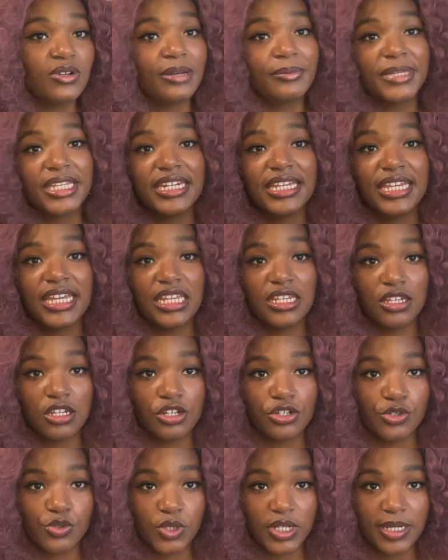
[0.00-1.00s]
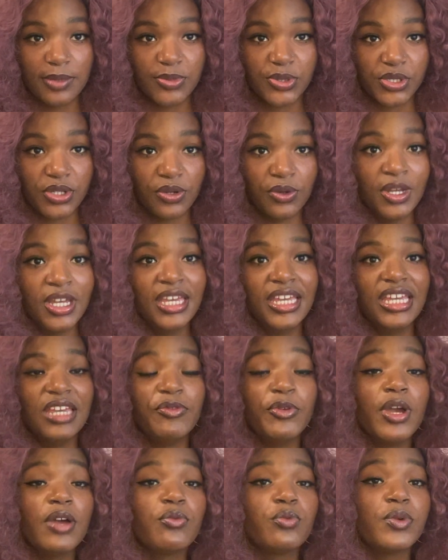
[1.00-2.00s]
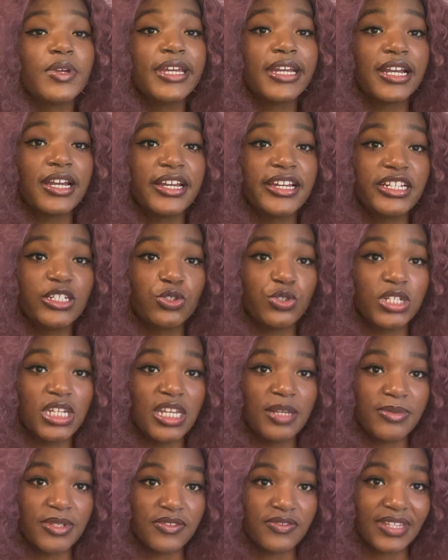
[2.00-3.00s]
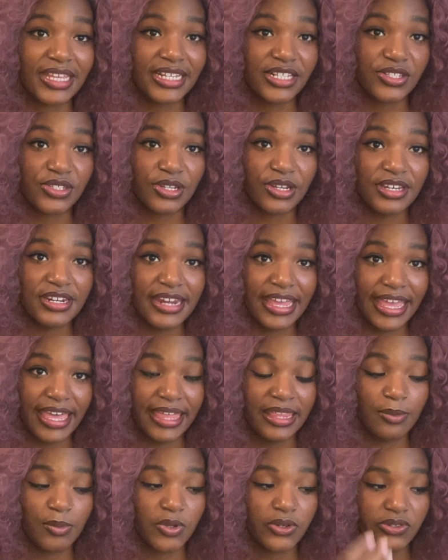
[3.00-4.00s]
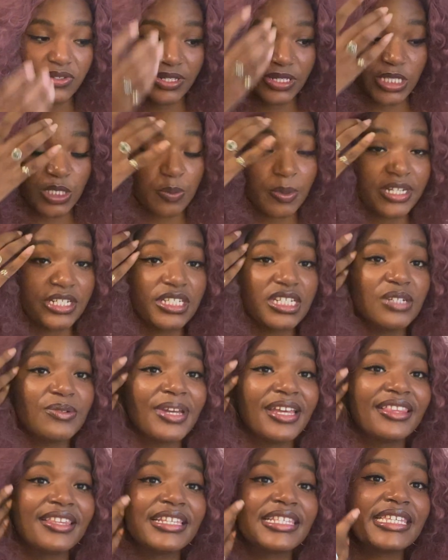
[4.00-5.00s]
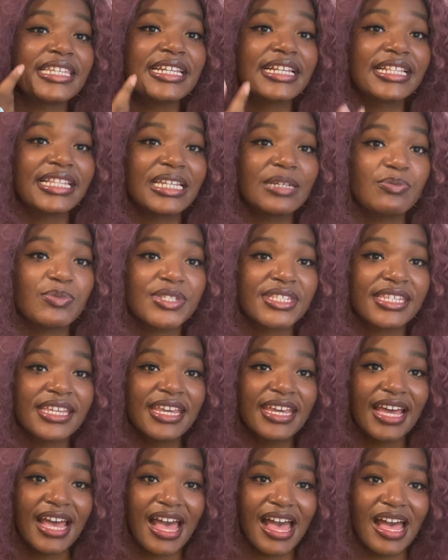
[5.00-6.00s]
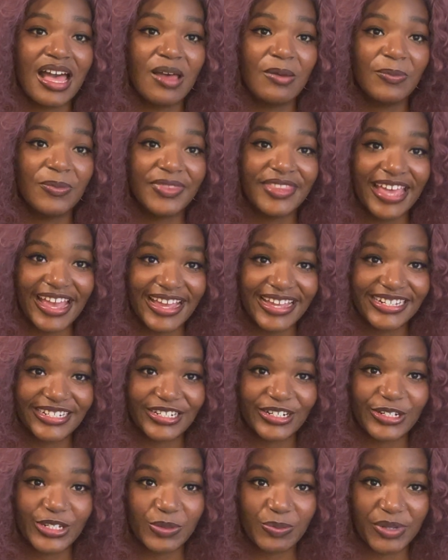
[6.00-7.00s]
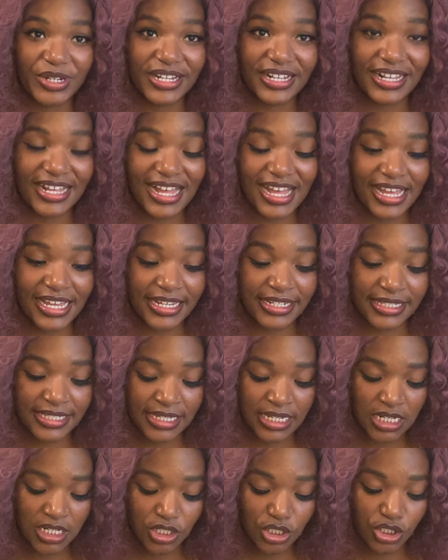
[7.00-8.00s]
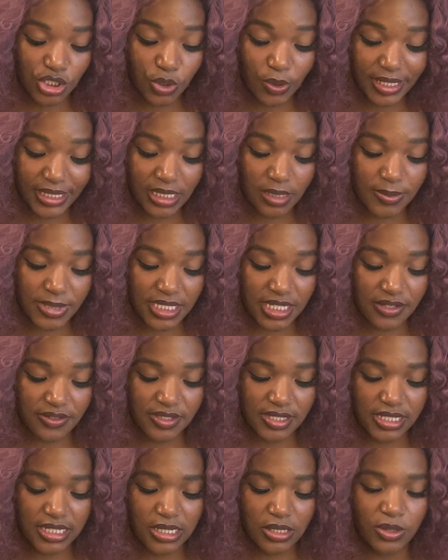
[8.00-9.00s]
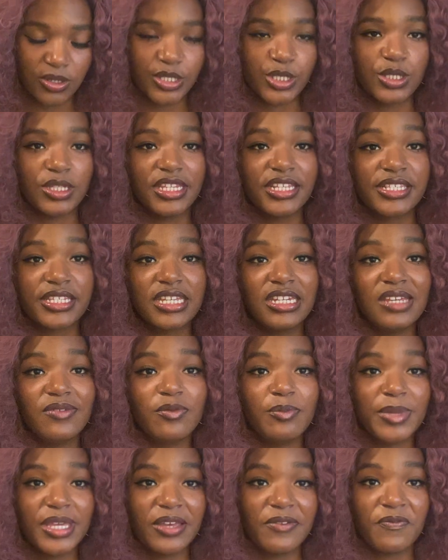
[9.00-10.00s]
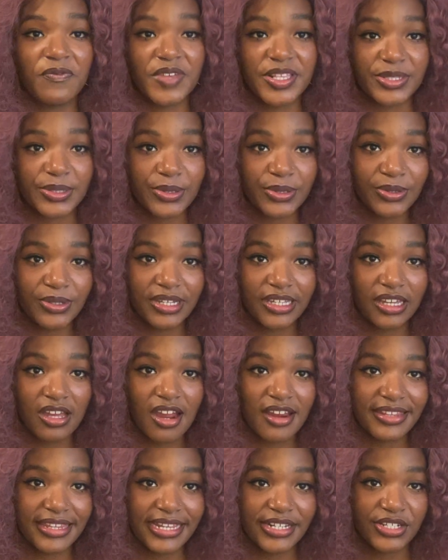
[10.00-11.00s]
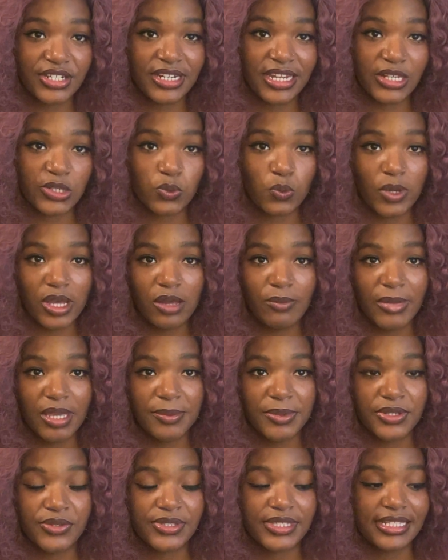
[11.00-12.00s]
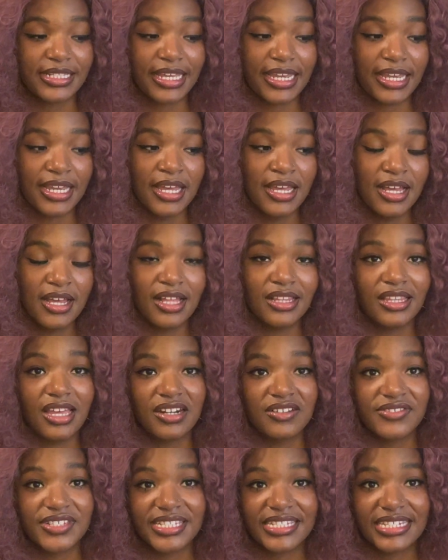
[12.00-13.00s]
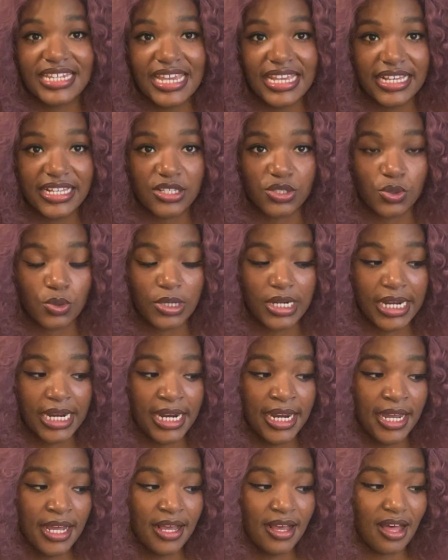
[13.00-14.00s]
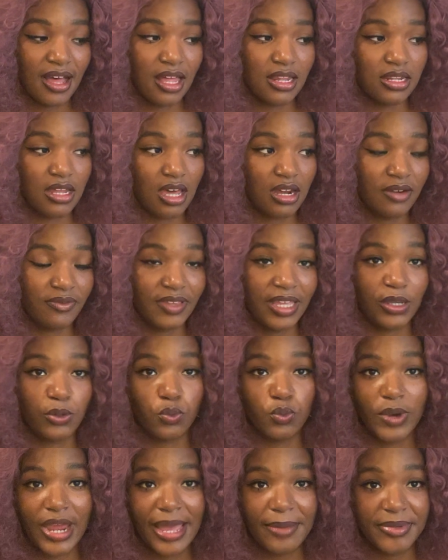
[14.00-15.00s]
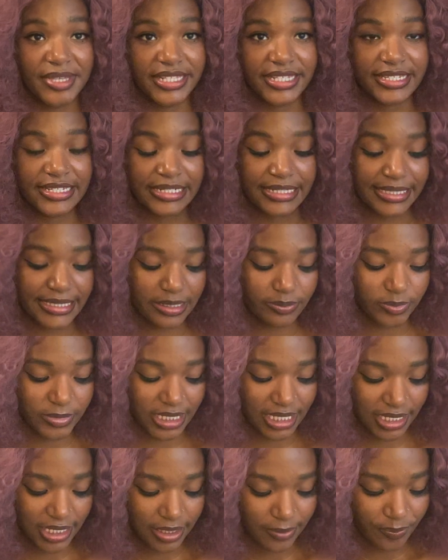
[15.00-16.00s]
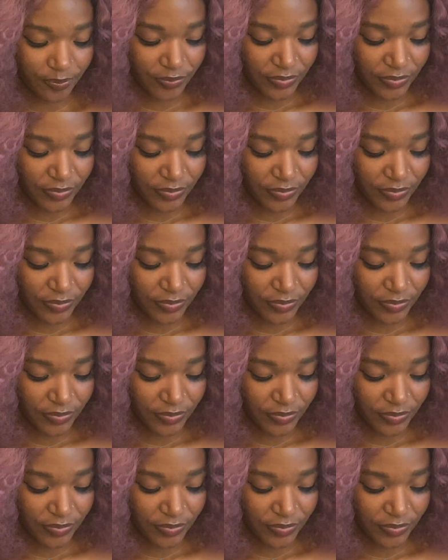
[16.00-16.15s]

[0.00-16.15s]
I'm getting in your dreams. So if you have reoccurring dreams, it's like certain animals, especially around this eclipse, that is your spirit guides showing themselves to you. This could even be a physical incarnation as well. Maybe you see like a lot of snakes or a lot of like rabbits or something.